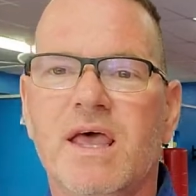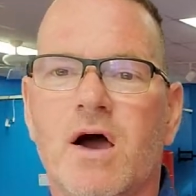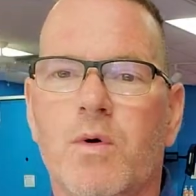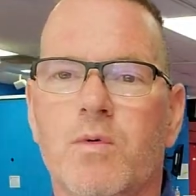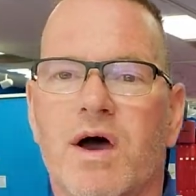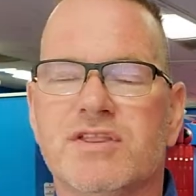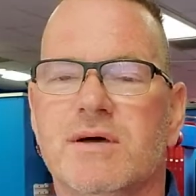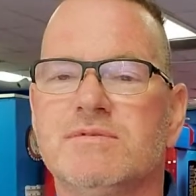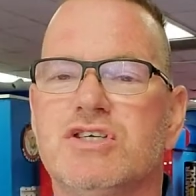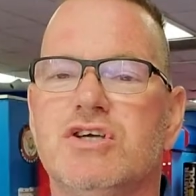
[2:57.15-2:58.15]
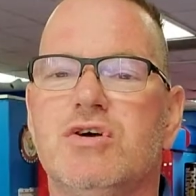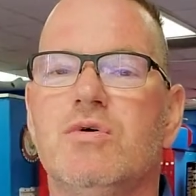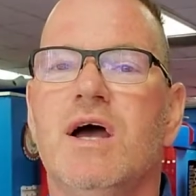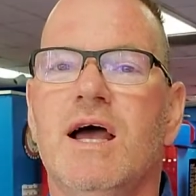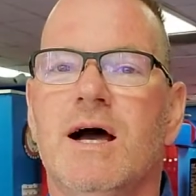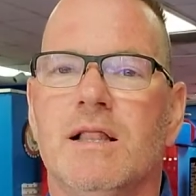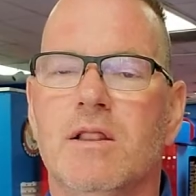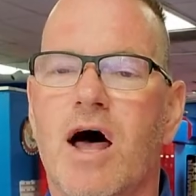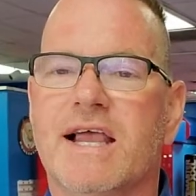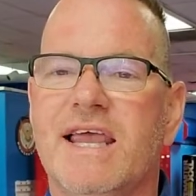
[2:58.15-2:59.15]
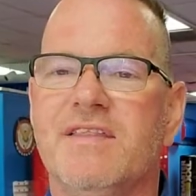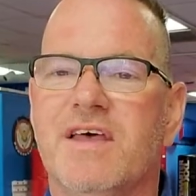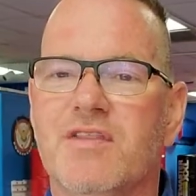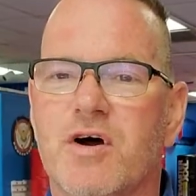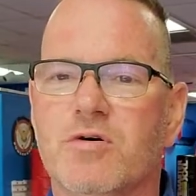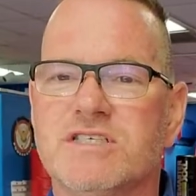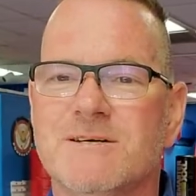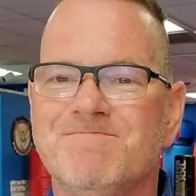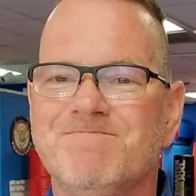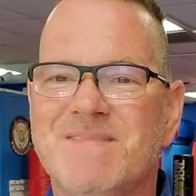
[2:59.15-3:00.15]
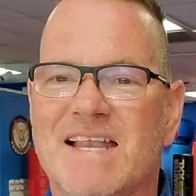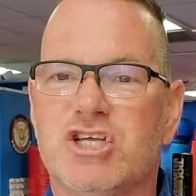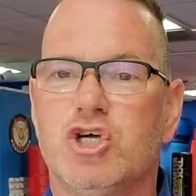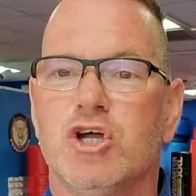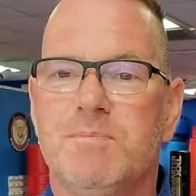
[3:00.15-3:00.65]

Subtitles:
We want them to lock in that good